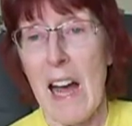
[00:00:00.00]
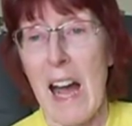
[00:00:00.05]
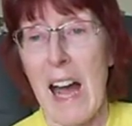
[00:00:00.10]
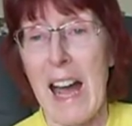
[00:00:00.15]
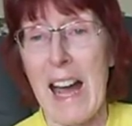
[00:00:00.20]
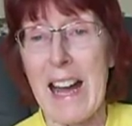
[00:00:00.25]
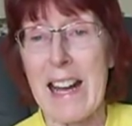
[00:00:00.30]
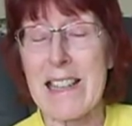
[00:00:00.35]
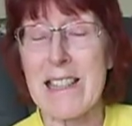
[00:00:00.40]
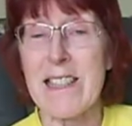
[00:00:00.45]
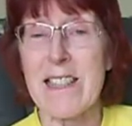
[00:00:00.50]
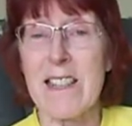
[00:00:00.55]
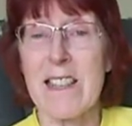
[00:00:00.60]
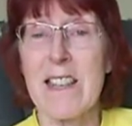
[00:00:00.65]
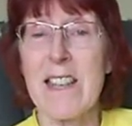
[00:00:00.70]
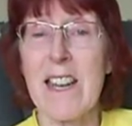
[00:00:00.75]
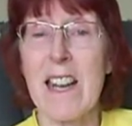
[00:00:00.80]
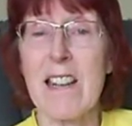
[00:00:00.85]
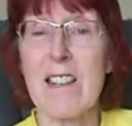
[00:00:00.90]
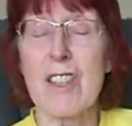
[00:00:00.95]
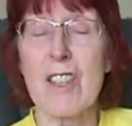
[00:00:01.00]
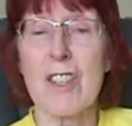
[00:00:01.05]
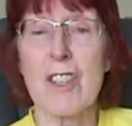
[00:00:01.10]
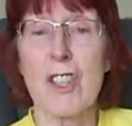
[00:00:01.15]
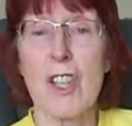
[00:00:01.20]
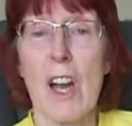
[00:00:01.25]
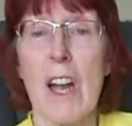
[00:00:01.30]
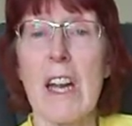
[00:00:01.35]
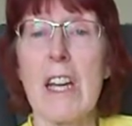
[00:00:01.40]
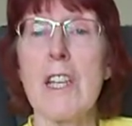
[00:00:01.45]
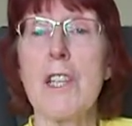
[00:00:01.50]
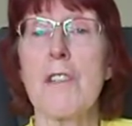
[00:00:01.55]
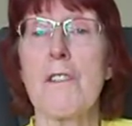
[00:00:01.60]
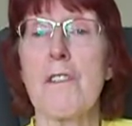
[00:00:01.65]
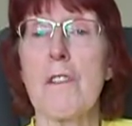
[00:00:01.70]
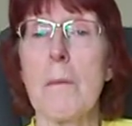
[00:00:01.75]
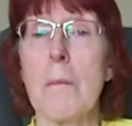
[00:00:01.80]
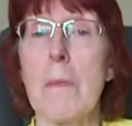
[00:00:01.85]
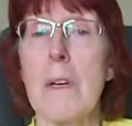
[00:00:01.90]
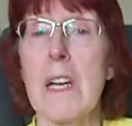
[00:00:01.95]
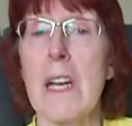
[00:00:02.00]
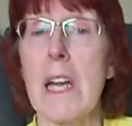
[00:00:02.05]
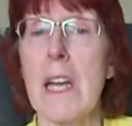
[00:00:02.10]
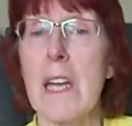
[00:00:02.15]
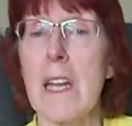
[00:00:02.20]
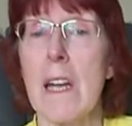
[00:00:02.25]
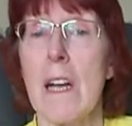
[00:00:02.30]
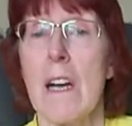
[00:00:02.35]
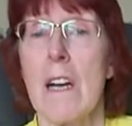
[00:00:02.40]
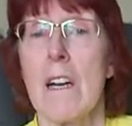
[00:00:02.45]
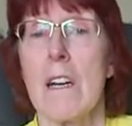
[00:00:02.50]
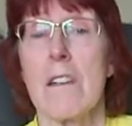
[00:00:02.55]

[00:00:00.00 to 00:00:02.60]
and in exchange for me